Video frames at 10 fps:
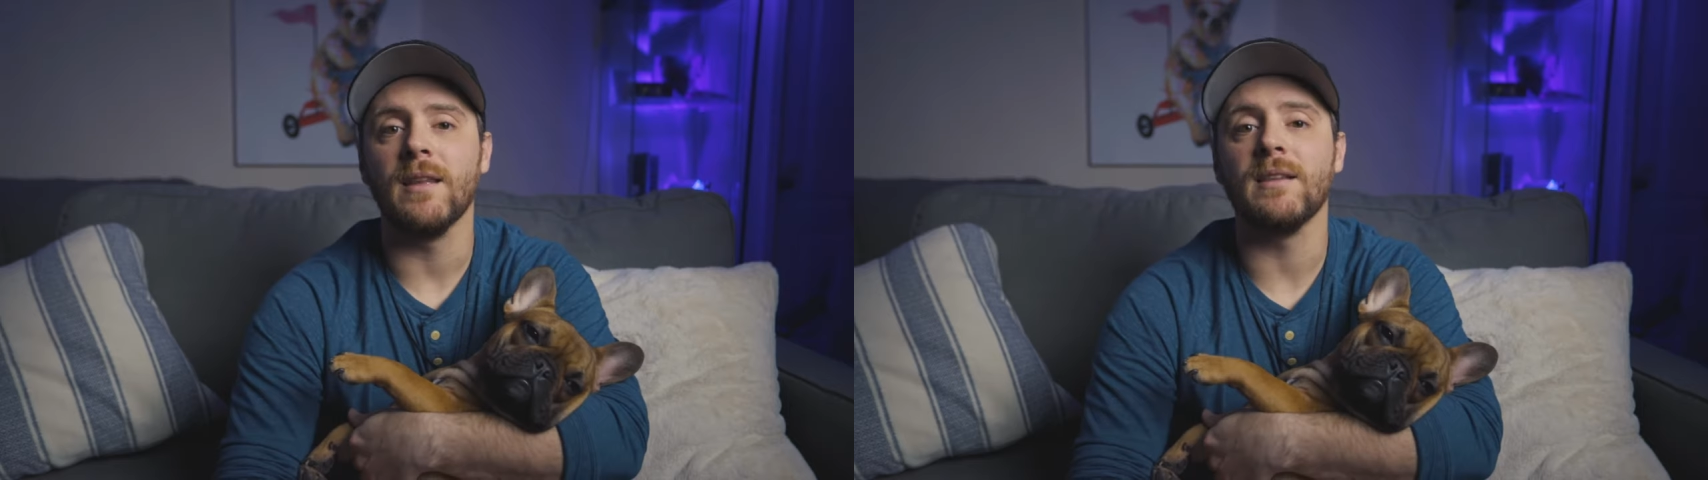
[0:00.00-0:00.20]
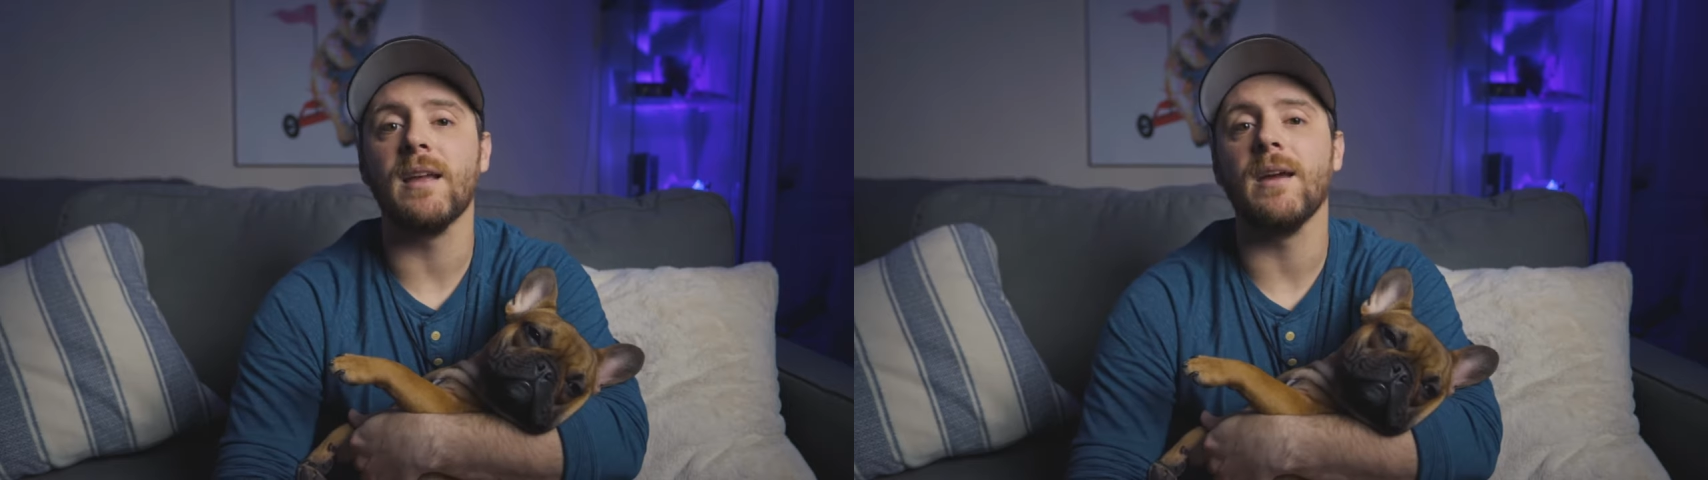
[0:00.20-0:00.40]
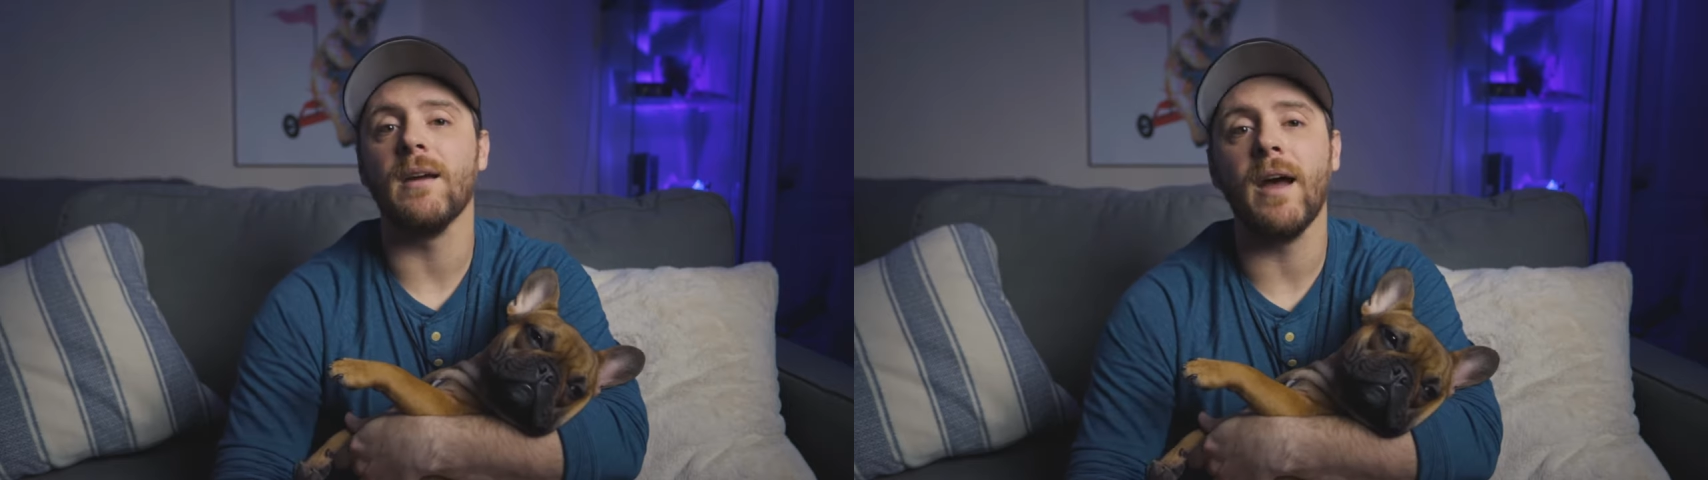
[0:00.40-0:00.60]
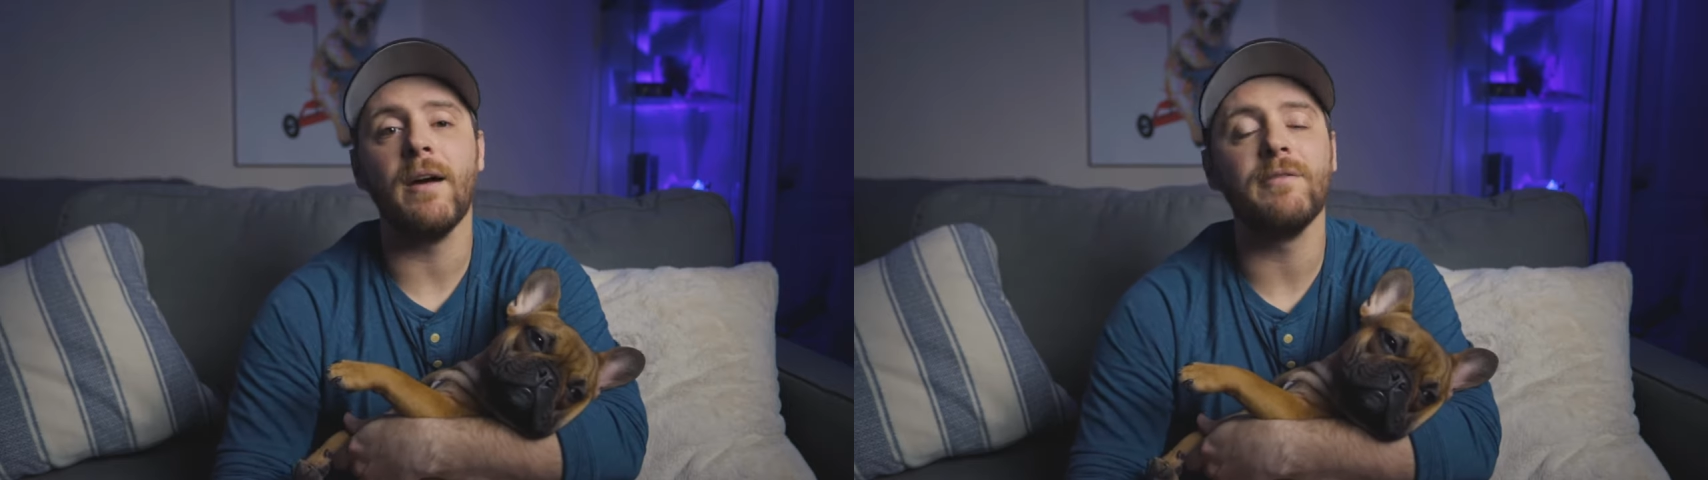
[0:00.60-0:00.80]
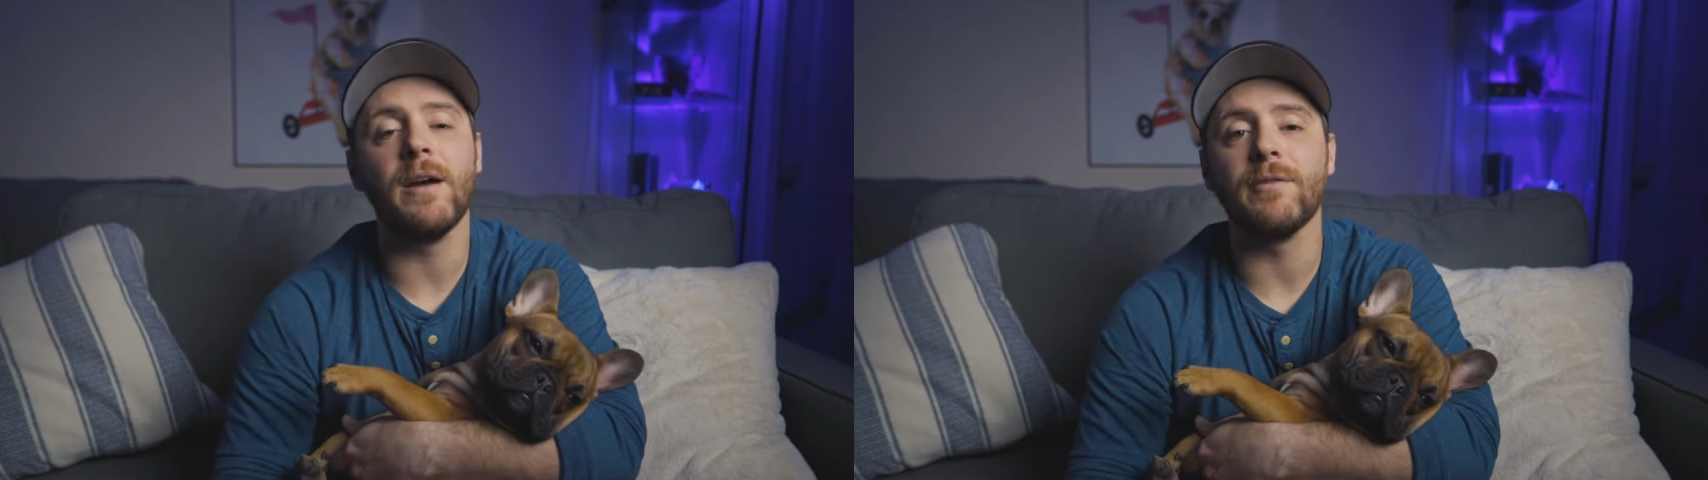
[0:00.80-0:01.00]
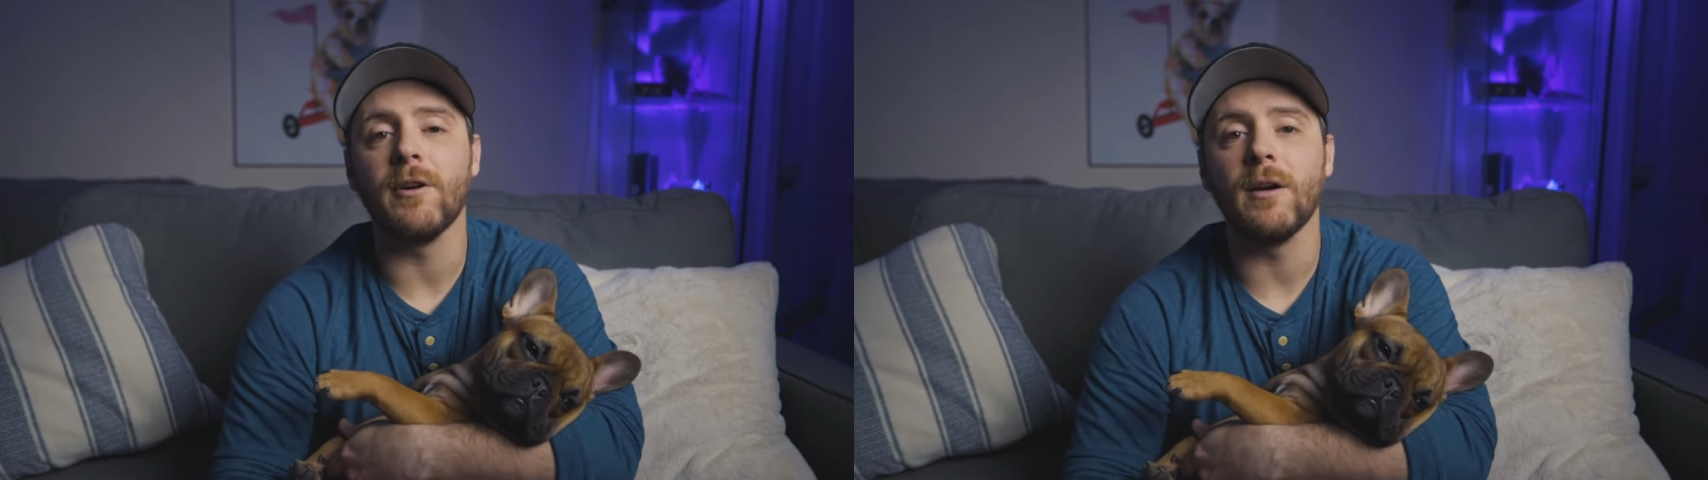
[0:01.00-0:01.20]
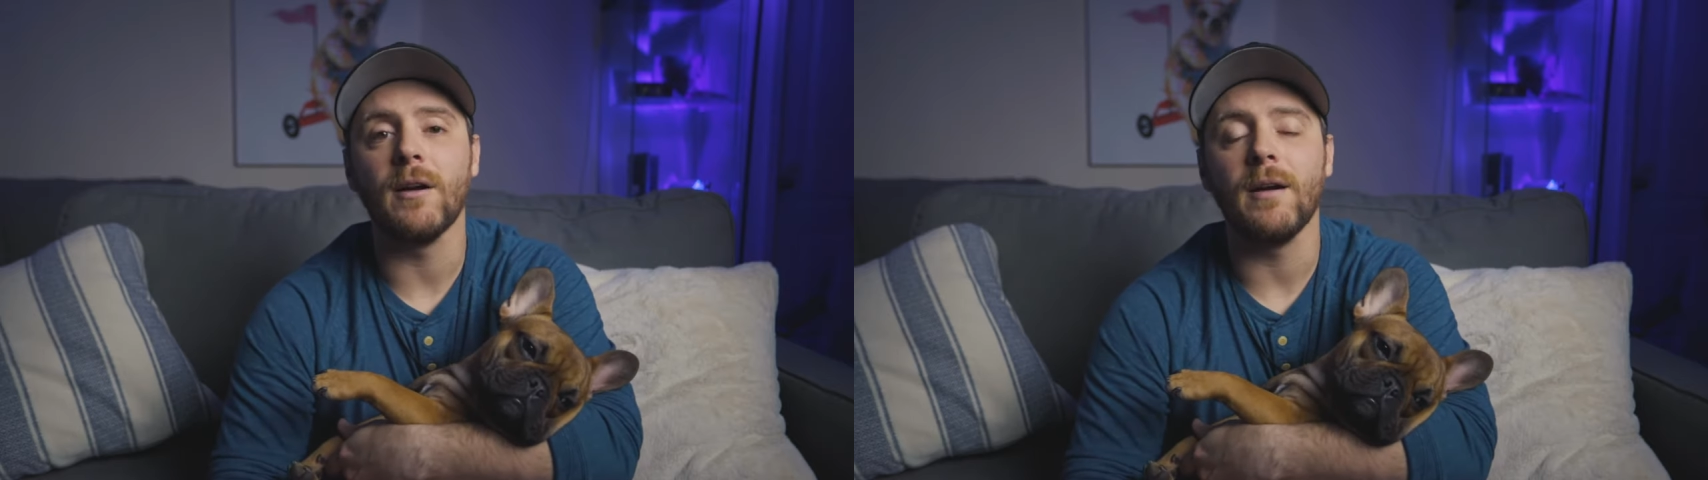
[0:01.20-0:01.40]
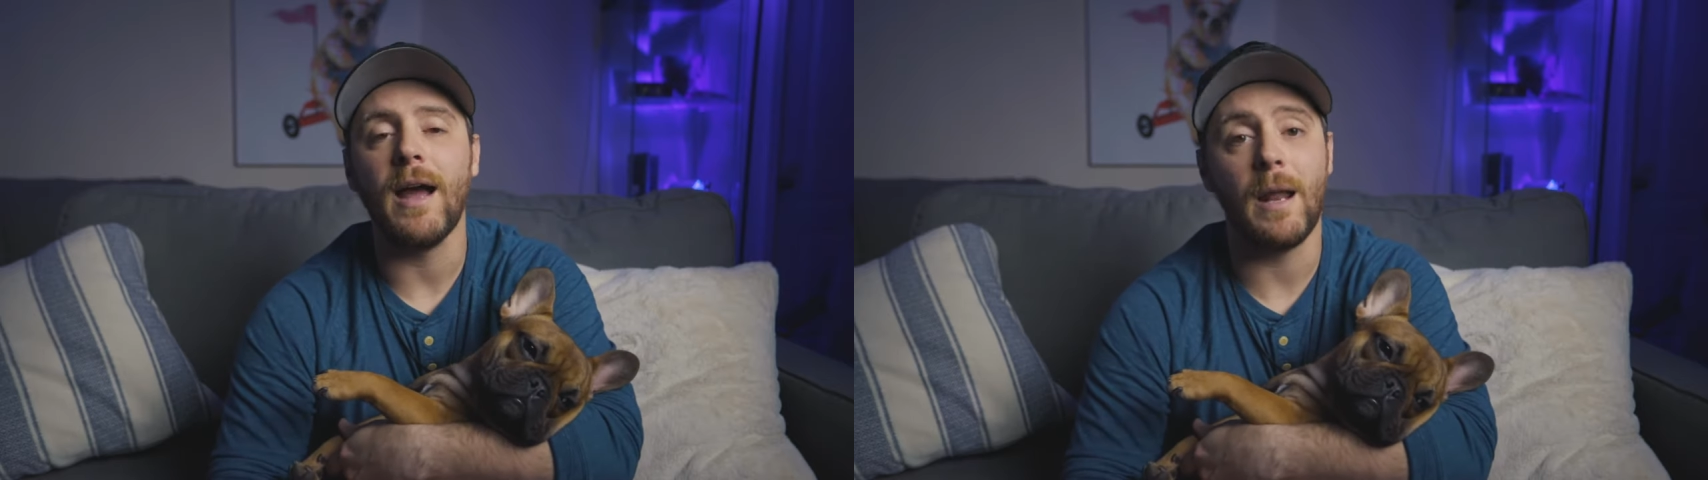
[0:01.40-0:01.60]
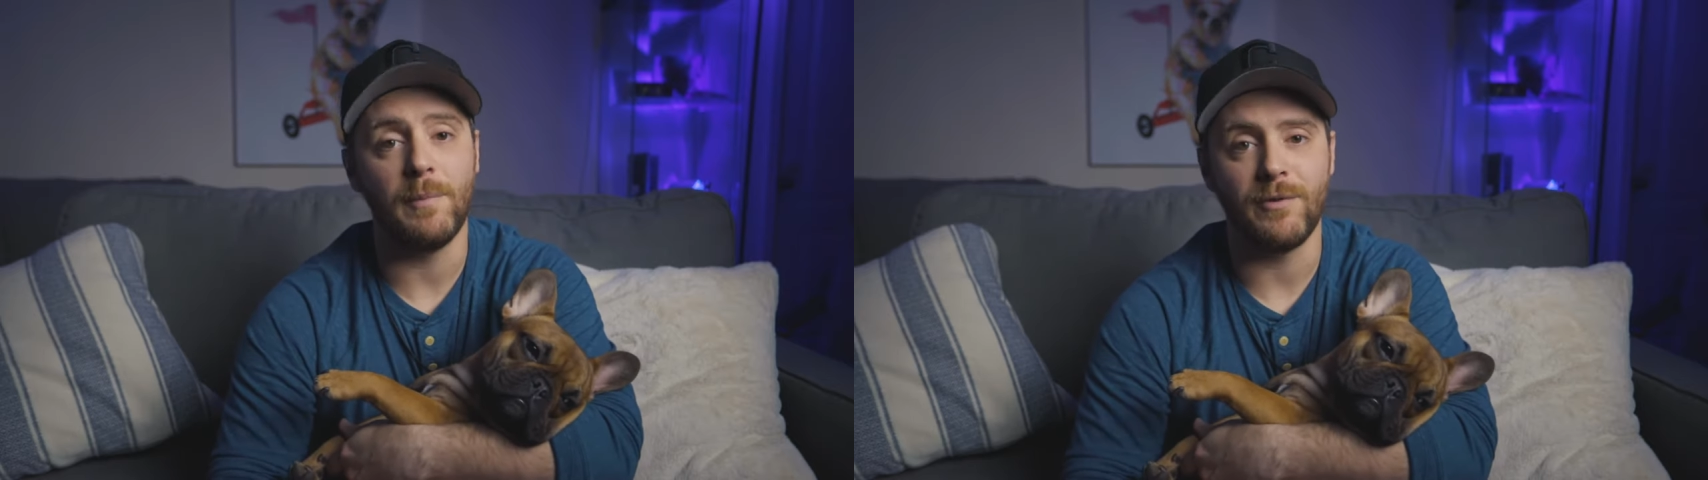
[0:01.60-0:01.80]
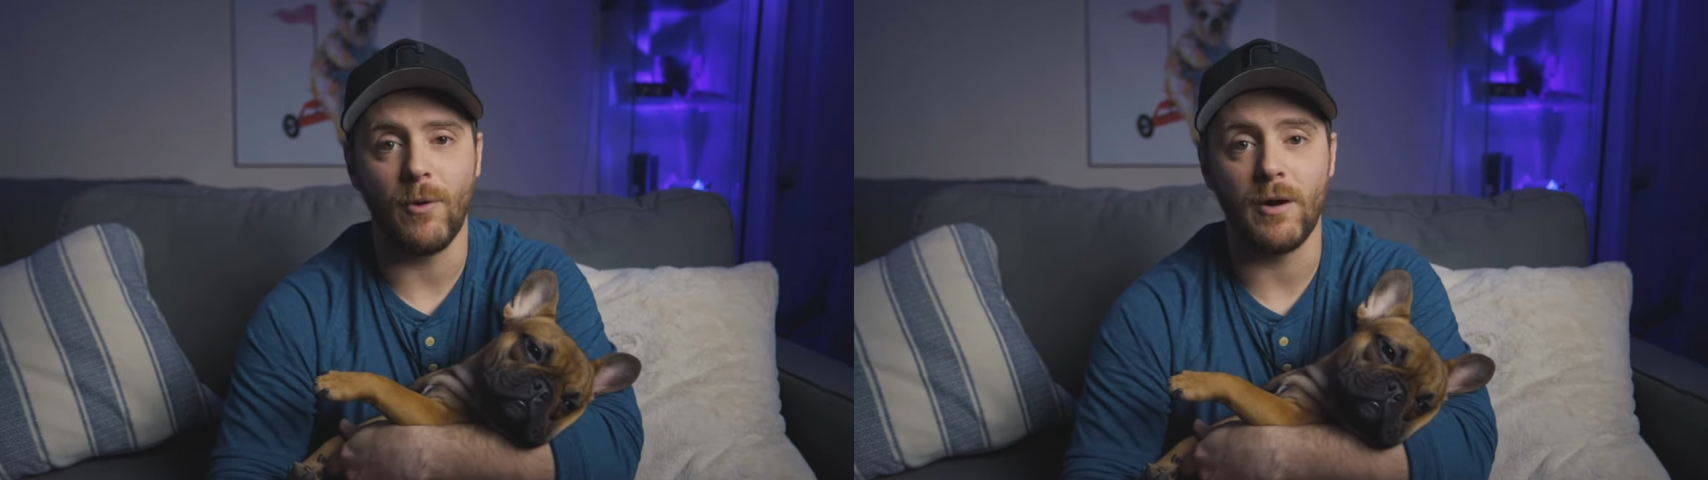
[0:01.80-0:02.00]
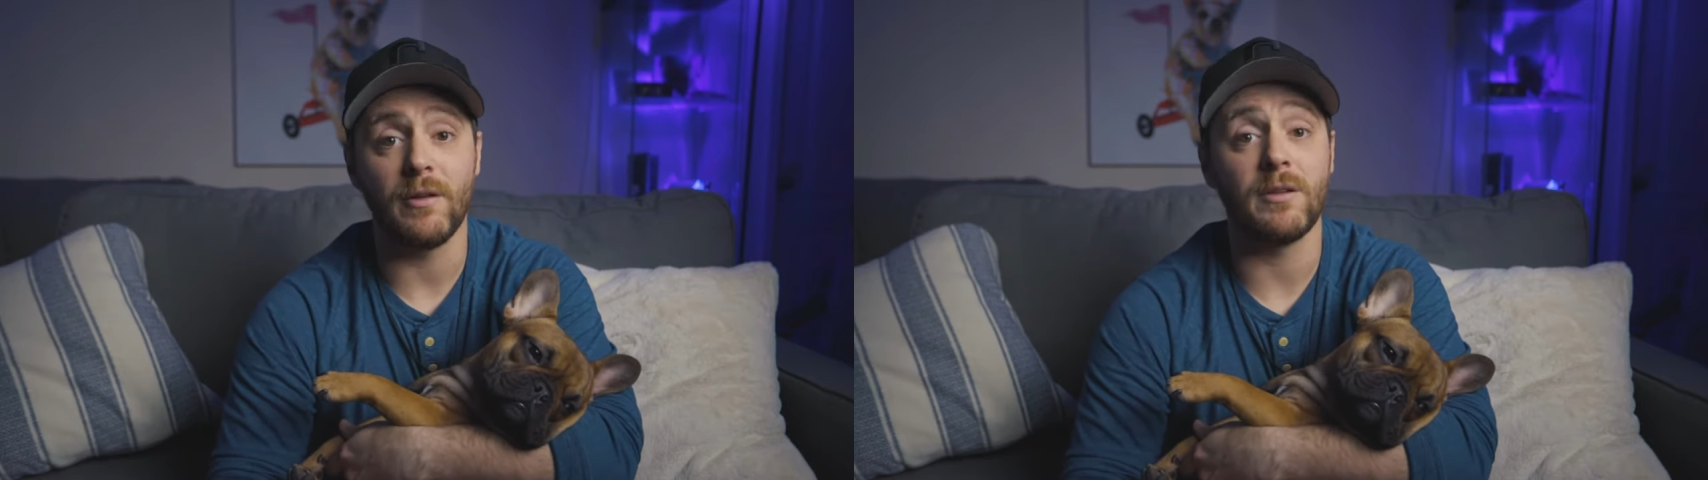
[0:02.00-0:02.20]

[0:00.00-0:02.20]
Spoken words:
that they have never had before.